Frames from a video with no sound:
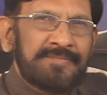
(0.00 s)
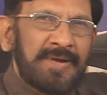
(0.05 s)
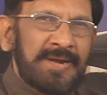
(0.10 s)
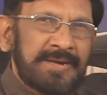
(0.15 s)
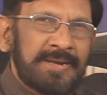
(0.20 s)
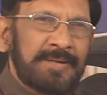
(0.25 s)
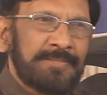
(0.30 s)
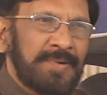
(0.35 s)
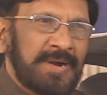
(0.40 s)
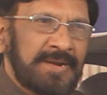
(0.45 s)

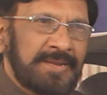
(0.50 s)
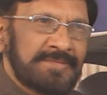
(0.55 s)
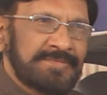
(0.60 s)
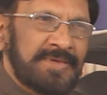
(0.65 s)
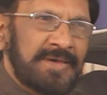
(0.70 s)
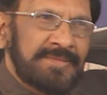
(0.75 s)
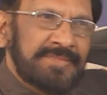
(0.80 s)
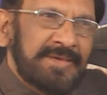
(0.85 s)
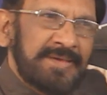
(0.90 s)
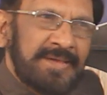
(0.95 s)
filter buttons
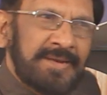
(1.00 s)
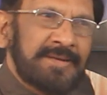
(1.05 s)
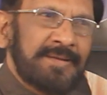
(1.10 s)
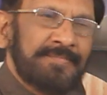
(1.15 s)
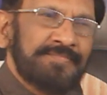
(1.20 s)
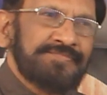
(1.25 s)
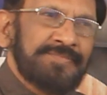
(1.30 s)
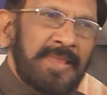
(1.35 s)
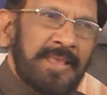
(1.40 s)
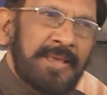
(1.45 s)
are there.
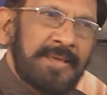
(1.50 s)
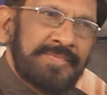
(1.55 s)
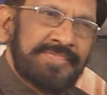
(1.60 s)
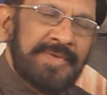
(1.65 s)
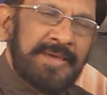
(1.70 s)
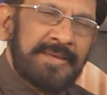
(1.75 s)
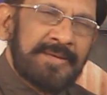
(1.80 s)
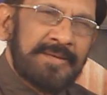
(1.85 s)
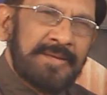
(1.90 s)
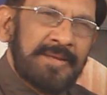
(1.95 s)

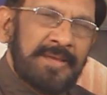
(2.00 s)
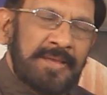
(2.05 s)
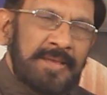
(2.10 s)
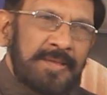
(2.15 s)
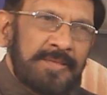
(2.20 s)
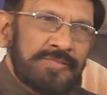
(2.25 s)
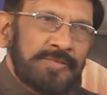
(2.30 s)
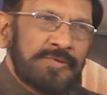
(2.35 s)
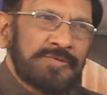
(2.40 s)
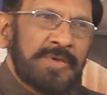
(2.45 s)
Then
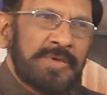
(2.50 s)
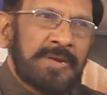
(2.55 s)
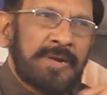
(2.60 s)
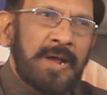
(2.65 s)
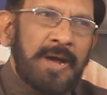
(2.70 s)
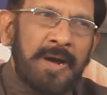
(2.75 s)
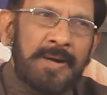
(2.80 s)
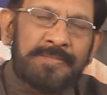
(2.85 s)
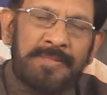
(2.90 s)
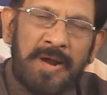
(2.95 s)
those are
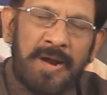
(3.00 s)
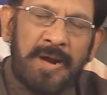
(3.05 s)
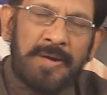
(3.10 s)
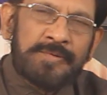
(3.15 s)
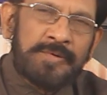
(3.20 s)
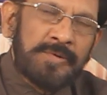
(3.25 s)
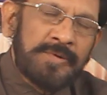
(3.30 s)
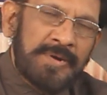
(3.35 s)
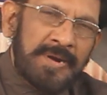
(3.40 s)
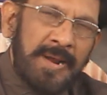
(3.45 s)

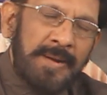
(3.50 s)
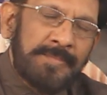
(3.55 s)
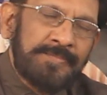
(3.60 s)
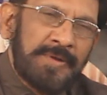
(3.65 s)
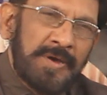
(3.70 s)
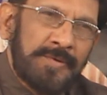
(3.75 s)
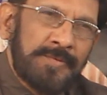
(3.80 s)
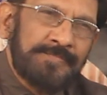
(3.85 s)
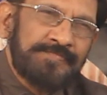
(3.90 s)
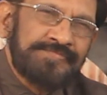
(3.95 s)
auto drop
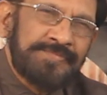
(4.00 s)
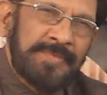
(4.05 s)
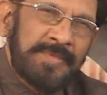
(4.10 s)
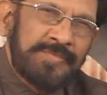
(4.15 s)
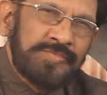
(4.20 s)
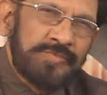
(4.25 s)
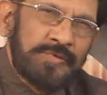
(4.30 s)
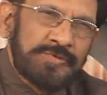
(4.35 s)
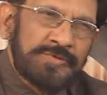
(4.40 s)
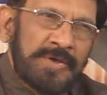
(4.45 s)
down.
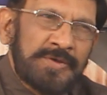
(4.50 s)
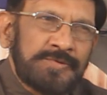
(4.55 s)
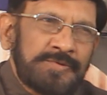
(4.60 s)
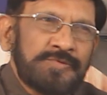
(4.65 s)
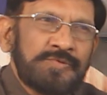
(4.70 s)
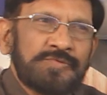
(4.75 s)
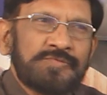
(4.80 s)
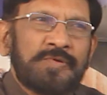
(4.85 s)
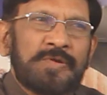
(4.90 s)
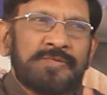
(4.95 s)
Those are
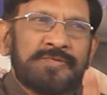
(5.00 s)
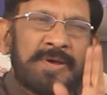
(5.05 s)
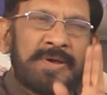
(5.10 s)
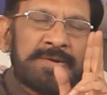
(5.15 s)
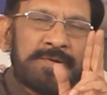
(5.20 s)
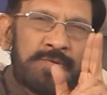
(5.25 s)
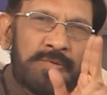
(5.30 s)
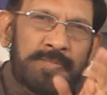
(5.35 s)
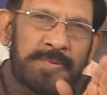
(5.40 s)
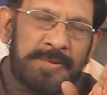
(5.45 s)
useful for
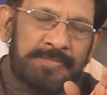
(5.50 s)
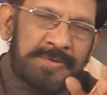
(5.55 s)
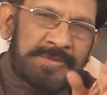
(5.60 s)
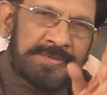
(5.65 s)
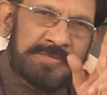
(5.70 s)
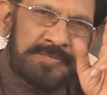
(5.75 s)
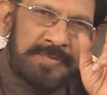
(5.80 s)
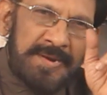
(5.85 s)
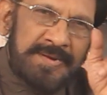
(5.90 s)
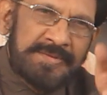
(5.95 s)
two
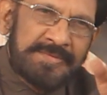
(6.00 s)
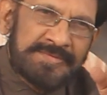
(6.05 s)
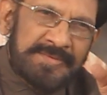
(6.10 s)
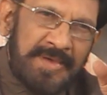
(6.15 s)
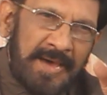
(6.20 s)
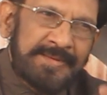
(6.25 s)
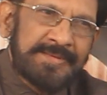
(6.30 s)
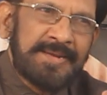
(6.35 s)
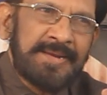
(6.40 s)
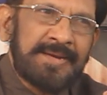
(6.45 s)
purposes. One is
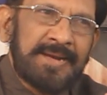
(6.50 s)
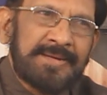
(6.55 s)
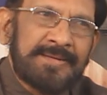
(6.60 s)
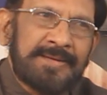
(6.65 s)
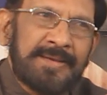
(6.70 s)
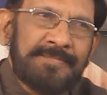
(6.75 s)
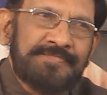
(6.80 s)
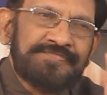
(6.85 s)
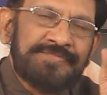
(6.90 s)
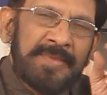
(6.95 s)
sorting
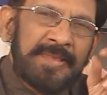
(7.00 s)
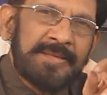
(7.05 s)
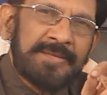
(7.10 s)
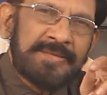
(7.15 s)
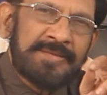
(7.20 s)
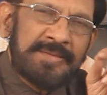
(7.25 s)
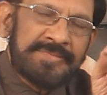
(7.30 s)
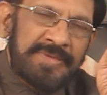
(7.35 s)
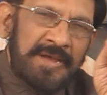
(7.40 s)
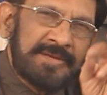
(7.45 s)
data,
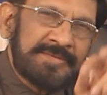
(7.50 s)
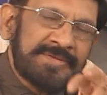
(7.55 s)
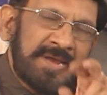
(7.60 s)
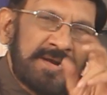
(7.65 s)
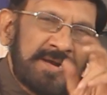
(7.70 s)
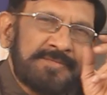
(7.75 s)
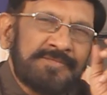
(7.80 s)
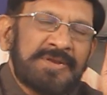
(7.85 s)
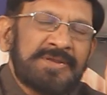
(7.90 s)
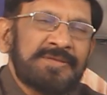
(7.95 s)
the
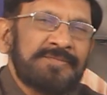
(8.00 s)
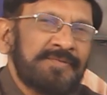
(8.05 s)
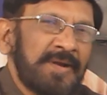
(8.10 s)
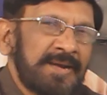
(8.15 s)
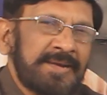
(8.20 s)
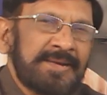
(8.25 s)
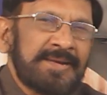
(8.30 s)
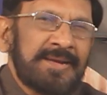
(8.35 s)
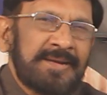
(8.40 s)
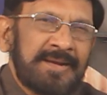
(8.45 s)
second one is
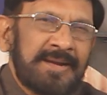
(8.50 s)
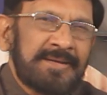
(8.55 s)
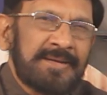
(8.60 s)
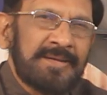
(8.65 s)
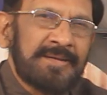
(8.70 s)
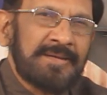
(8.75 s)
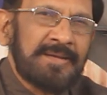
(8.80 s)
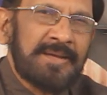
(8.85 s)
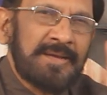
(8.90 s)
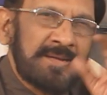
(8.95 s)
filtering data.
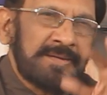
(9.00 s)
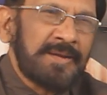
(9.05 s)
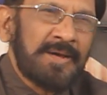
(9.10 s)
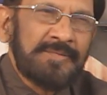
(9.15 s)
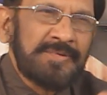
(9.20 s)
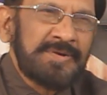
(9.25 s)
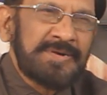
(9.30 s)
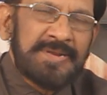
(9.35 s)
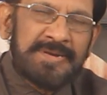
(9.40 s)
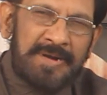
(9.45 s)

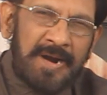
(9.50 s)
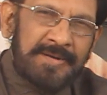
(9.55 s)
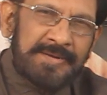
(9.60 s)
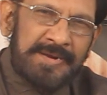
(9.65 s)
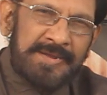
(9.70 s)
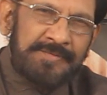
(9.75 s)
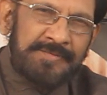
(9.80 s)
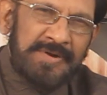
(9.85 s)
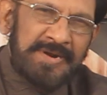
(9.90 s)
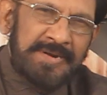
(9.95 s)
Now it is not
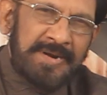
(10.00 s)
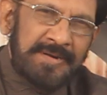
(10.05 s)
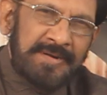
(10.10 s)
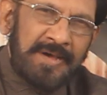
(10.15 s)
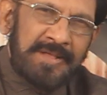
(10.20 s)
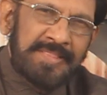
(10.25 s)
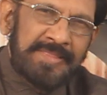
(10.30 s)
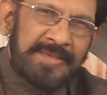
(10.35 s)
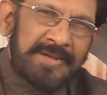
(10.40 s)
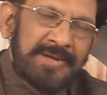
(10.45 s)
required and
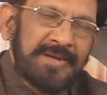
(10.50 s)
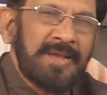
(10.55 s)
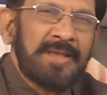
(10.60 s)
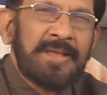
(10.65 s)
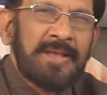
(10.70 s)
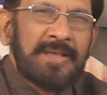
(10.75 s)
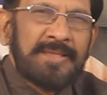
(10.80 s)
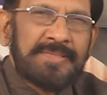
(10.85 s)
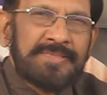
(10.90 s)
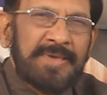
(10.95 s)
all that.
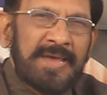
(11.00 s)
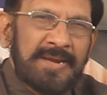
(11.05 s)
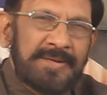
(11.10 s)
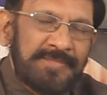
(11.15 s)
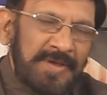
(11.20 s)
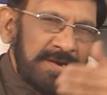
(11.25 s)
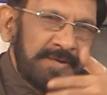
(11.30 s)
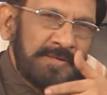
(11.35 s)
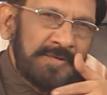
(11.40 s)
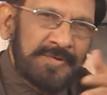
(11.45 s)
Then
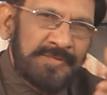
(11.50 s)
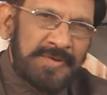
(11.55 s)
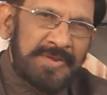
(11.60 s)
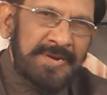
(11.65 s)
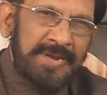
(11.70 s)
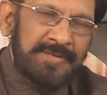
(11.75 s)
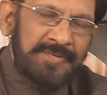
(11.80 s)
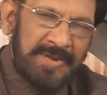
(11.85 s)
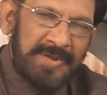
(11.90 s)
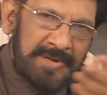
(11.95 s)
whenever we
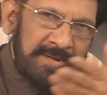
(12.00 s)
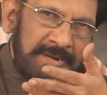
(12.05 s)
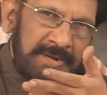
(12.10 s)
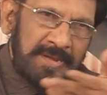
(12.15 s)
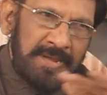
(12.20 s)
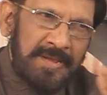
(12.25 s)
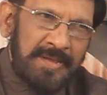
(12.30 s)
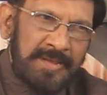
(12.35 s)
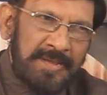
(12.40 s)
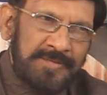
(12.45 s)
require
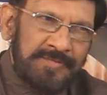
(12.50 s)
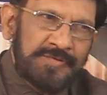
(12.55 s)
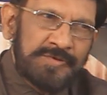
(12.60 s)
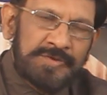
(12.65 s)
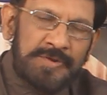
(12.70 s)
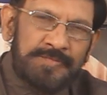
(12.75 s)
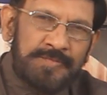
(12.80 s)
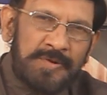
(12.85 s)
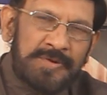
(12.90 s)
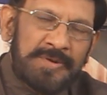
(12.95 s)
in
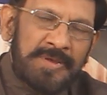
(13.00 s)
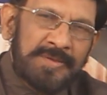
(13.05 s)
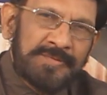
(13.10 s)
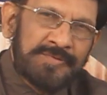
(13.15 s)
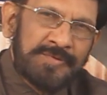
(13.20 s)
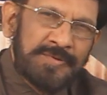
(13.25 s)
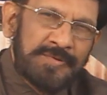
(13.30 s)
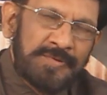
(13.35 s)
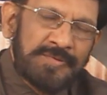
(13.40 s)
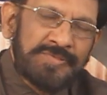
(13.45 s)
future programs
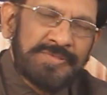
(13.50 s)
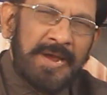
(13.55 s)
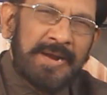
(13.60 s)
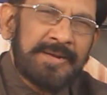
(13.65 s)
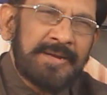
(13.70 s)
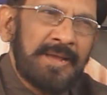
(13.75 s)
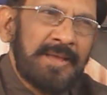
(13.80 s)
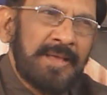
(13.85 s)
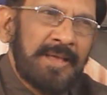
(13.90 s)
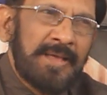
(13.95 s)
we use
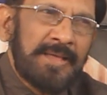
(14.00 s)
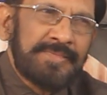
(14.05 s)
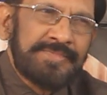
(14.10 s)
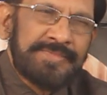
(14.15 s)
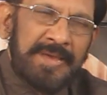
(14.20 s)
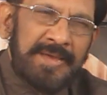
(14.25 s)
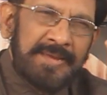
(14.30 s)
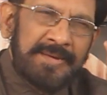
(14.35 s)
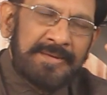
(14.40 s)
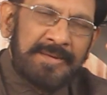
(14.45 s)
that,
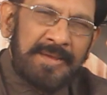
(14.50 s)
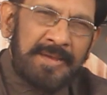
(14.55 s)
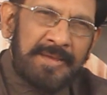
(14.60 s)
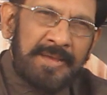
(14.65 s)
then